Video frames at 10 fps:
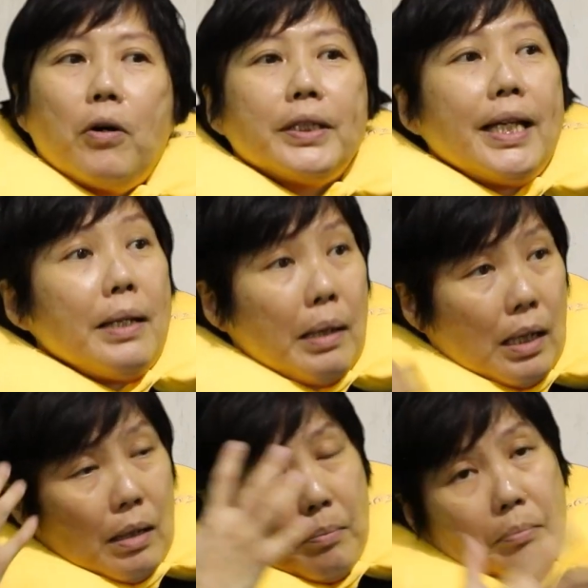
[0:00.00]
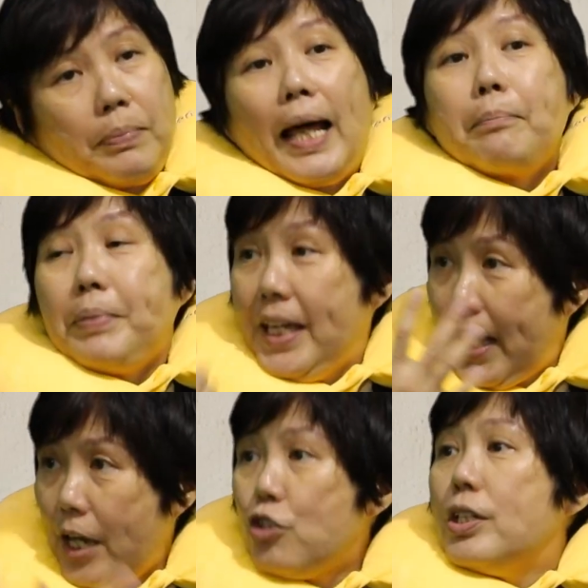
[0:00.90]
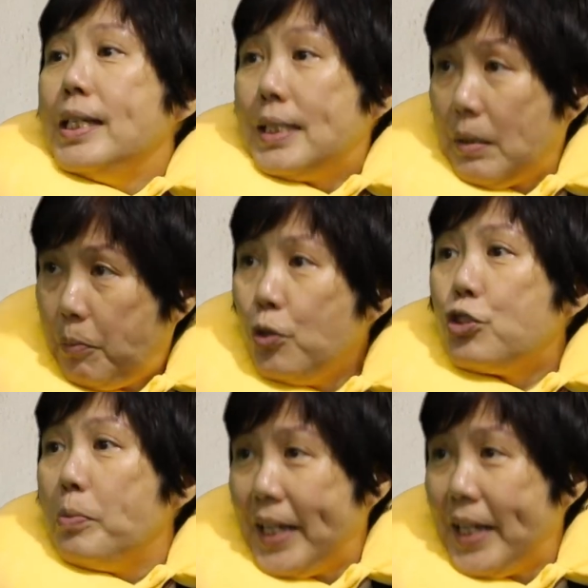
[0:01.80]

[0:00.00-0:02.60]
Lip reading: body blood pH is supposed to